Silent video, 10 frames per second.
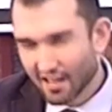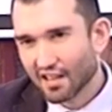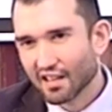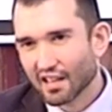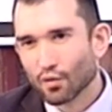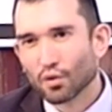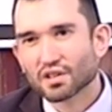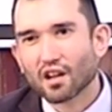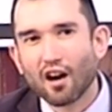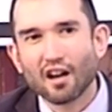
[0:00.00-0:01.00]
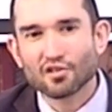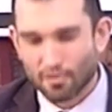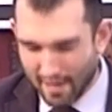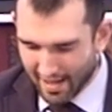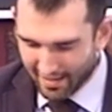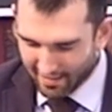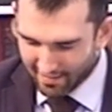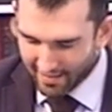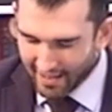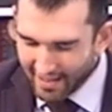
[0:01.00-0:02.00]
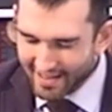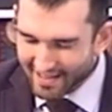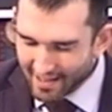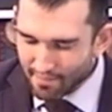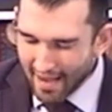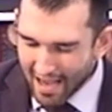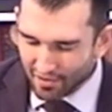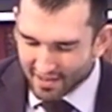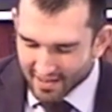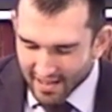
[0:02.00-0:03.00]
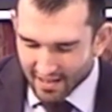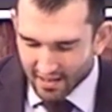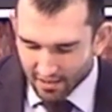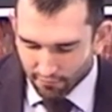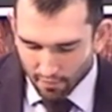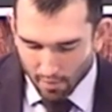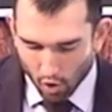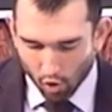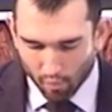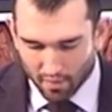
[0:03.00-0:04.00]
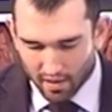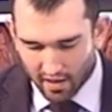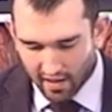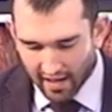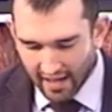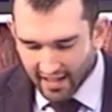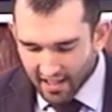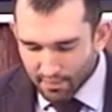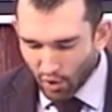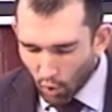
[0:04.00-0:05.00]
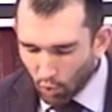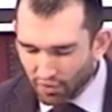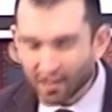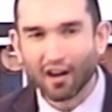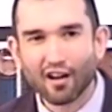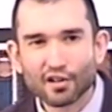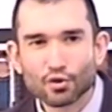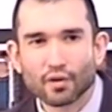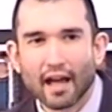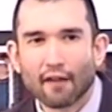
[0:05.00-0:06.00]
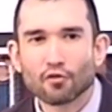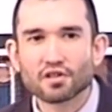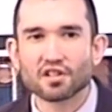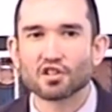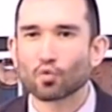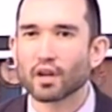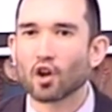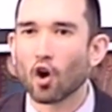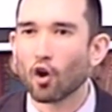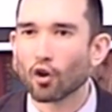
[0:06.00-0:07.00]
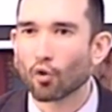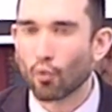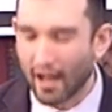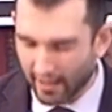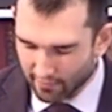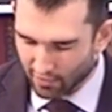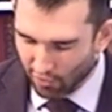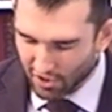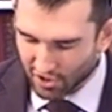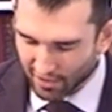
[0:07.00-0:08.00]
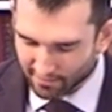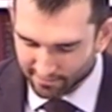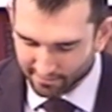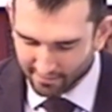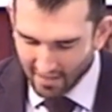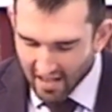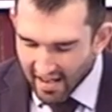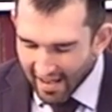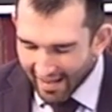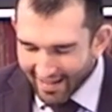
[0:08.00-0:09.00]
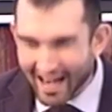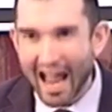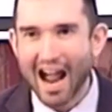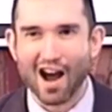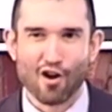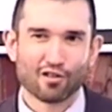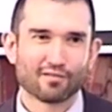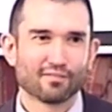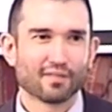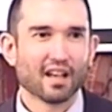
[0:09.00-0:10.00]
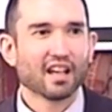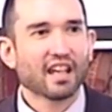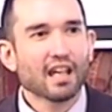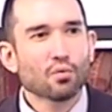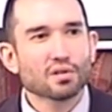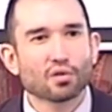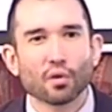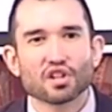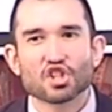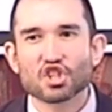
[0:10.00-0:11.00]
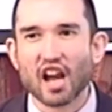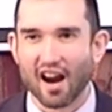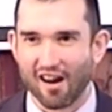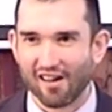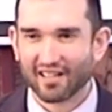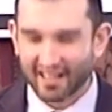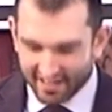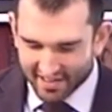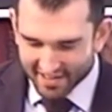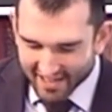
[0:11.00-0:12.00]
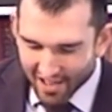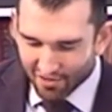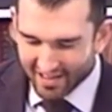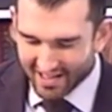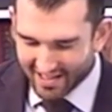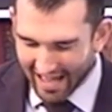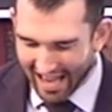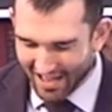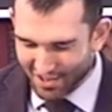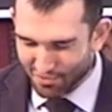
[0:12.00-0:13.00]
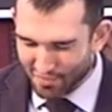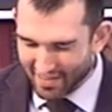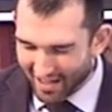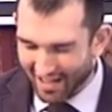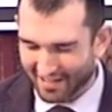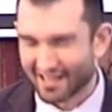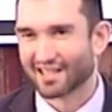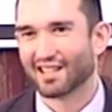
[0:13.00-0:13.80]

It was contraband that he had somehow sneaked in from home, and he had been holding on to it ever since we had all arrived in Russia. And now, he was going to share his secret stash with us.